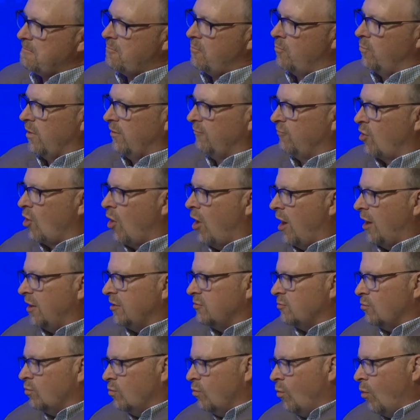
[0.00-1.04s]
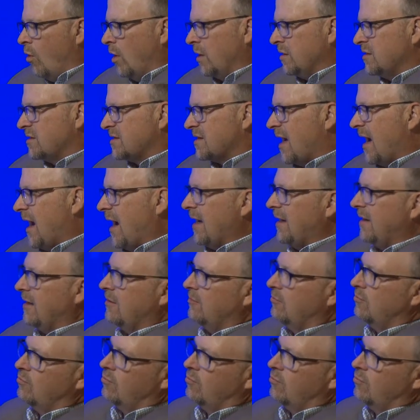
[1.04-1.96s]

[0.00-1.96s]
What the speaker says: we've gone one side and